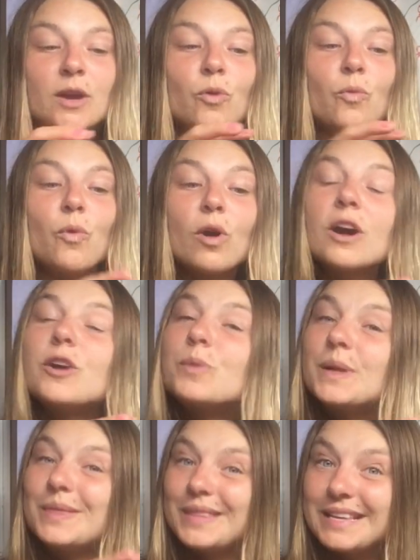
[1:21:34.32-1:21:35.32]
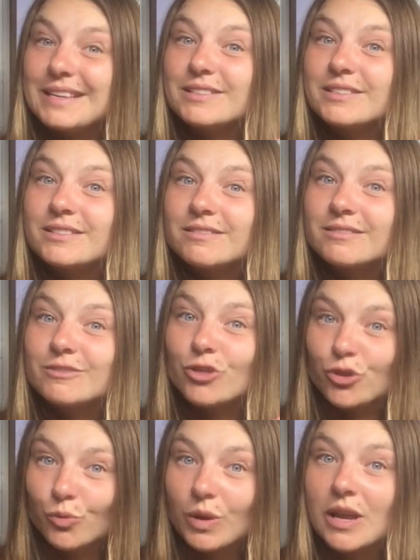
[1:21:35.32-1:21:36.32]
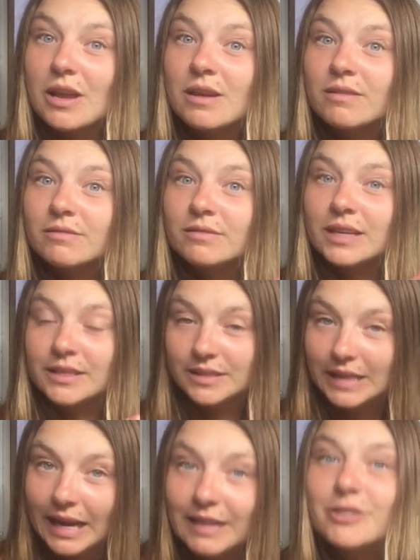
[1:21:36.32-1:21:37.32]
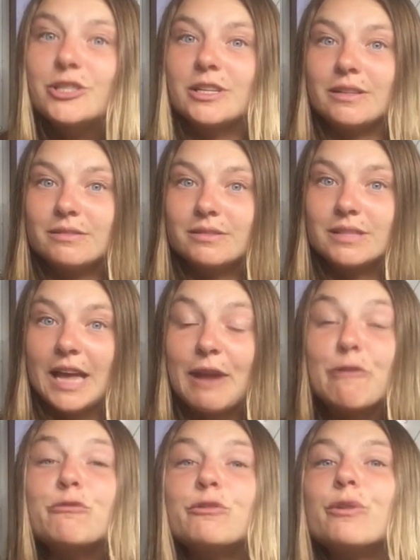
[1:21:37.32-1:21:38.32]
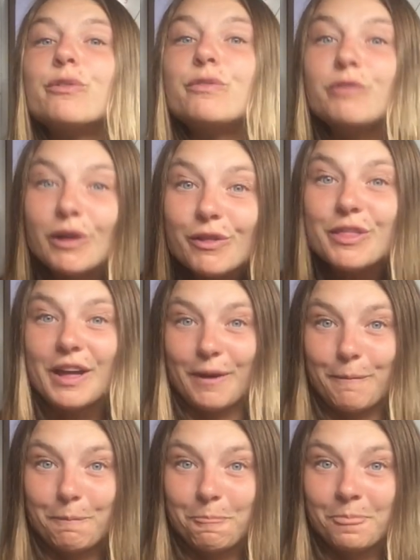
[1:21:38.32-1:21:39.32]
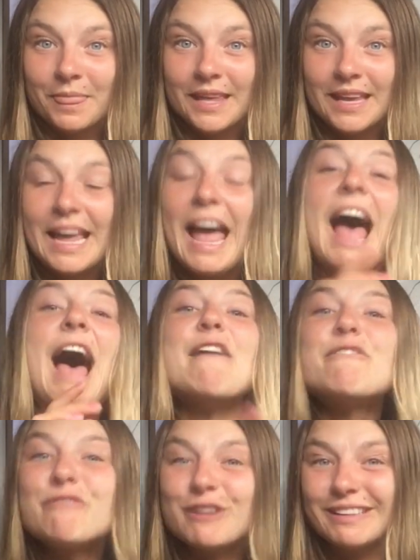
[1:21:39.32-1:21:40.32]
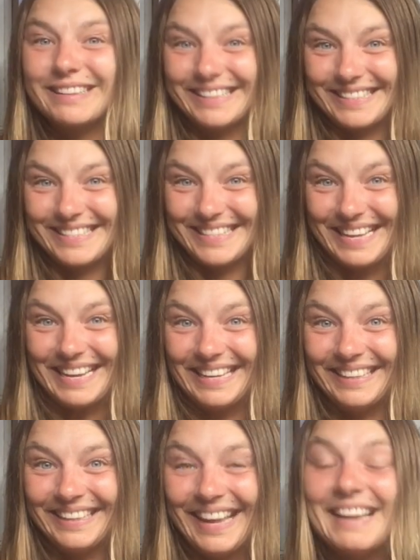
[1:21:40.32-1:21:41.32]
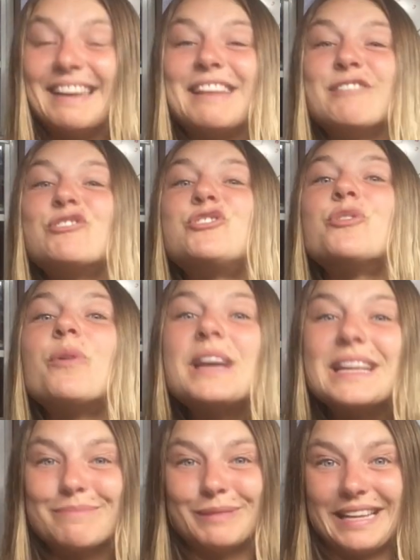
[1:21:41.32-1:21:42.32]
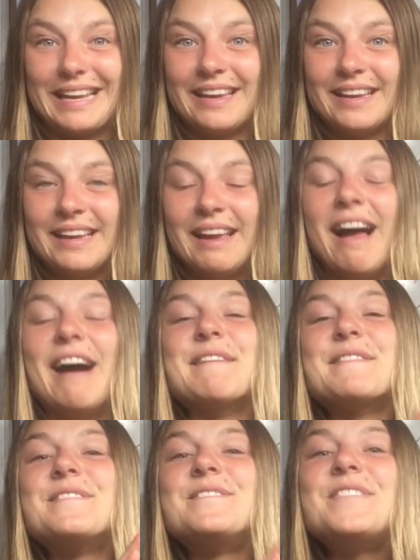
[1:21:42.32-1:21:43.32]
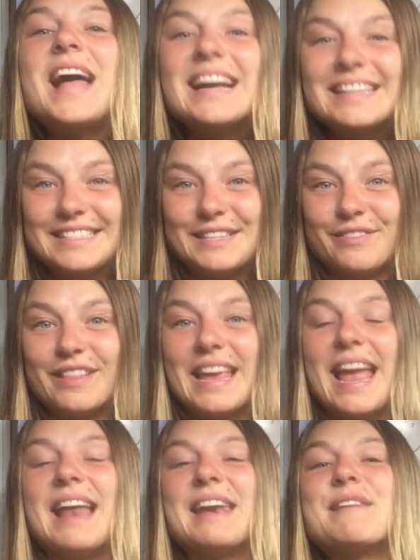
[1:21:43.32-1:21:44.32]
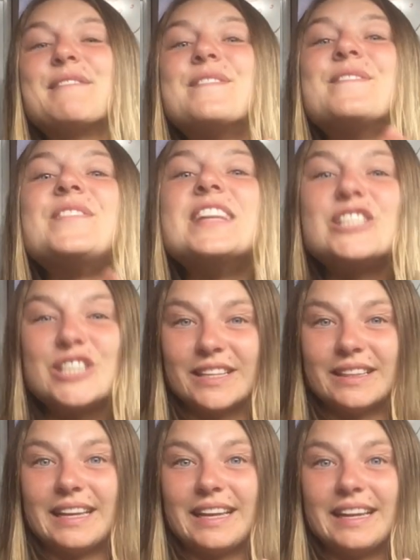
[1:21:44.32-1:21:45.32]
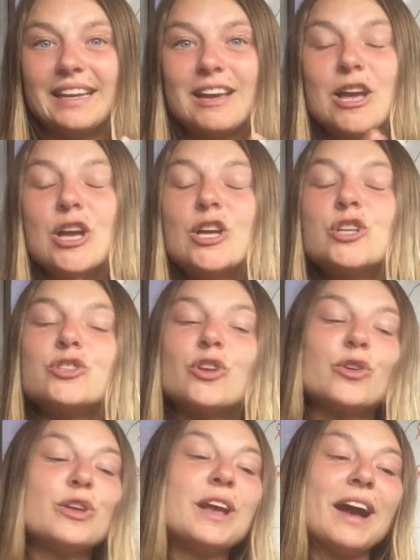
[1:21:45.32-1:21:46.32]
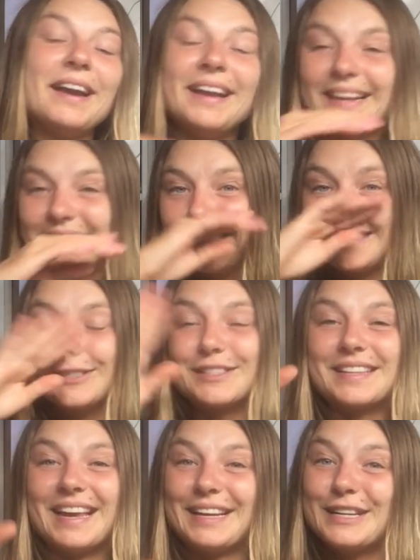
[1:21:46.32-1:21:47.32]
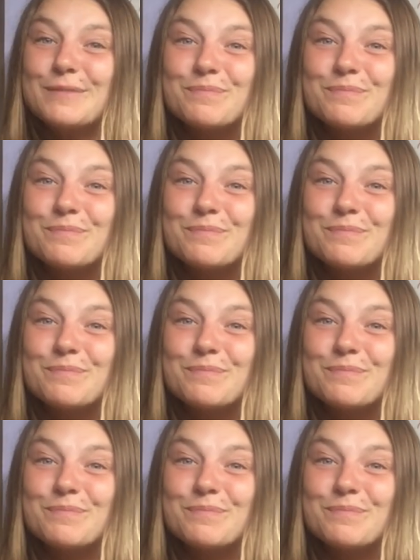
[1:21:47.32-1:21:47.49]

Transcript: work with these three intentions and fulfill them effortlessly and enjoyably, effectively and efficiently. So you kind of get to just like